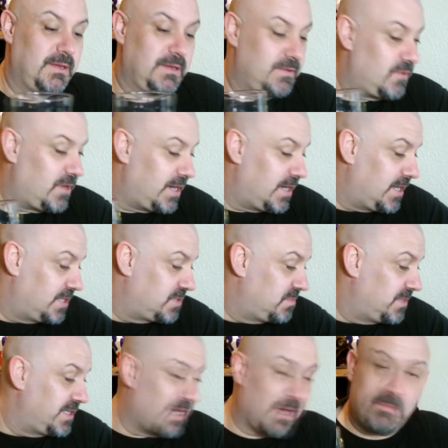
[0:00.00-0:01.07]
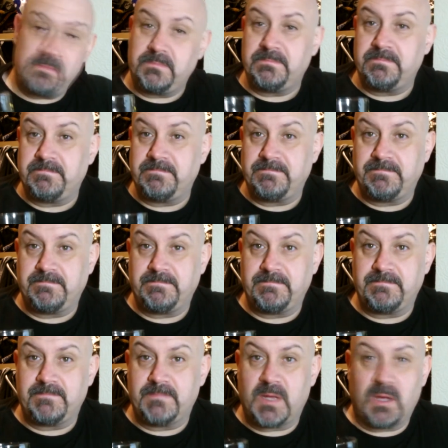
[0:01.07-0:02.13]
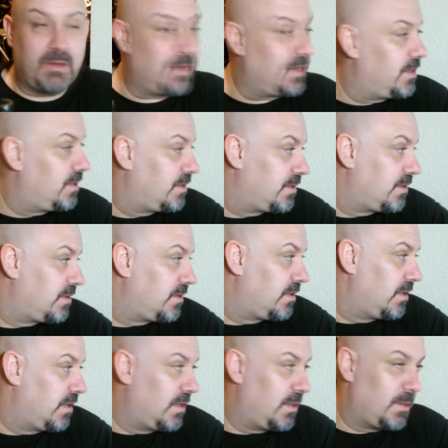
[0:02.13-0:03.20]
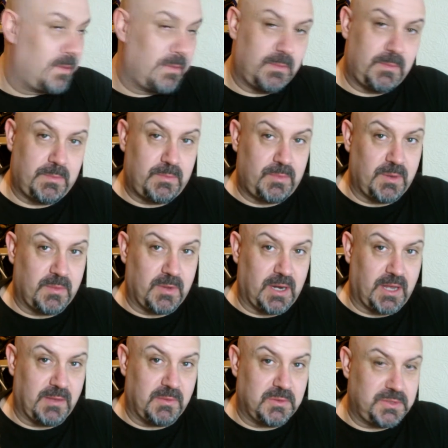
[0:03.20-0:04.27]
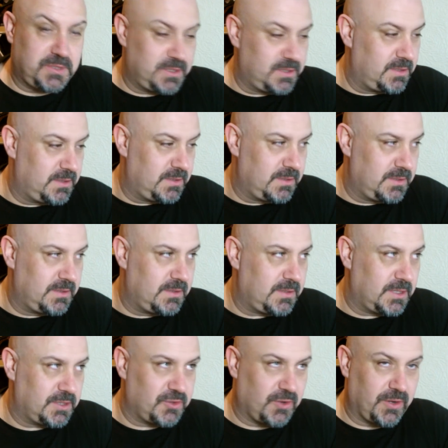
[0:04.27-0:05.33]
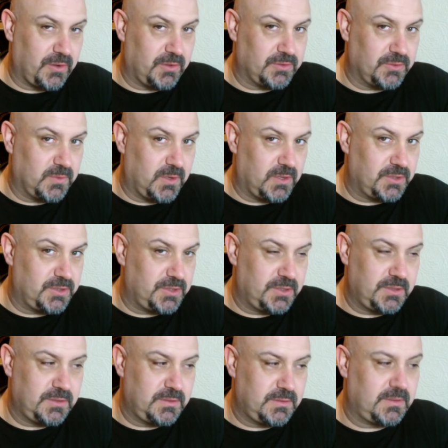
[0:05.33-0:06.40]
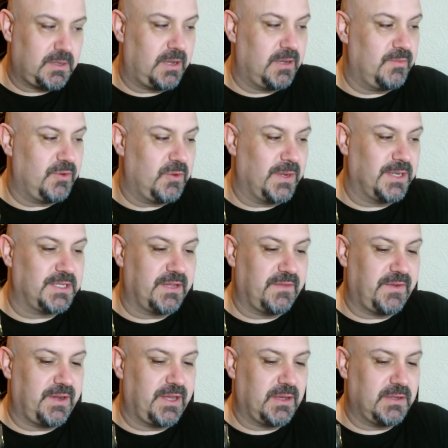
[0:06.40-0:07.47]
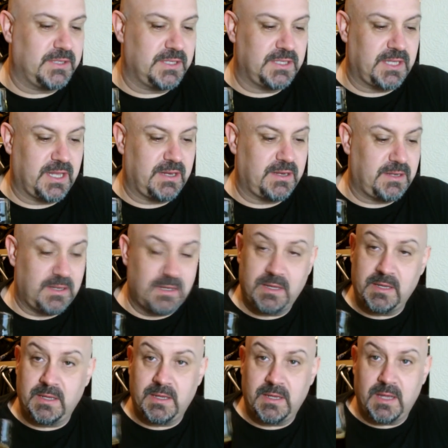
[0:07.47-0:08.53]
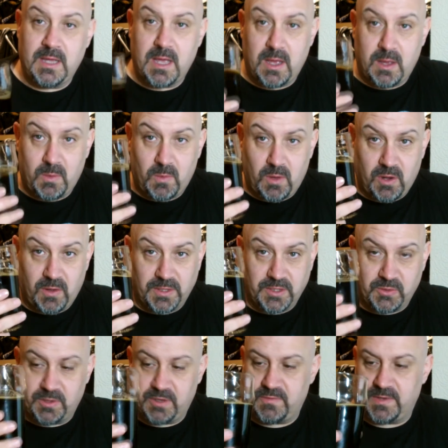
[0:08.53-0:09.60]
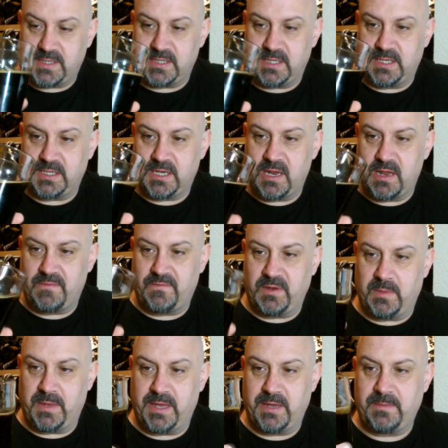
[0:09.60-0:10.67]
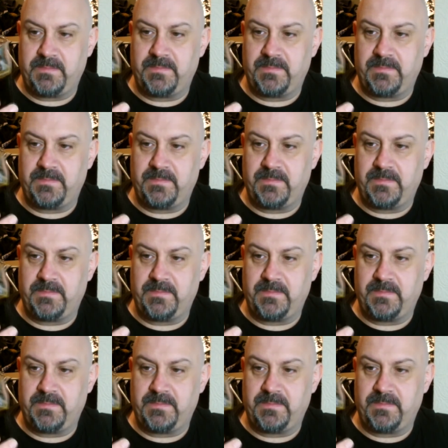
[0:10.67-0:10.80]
Right, that's me done. I'm going to print my labels and try not to watch Homebrew Wednesday videos instead, while I enjoy the rest of this lovely beer.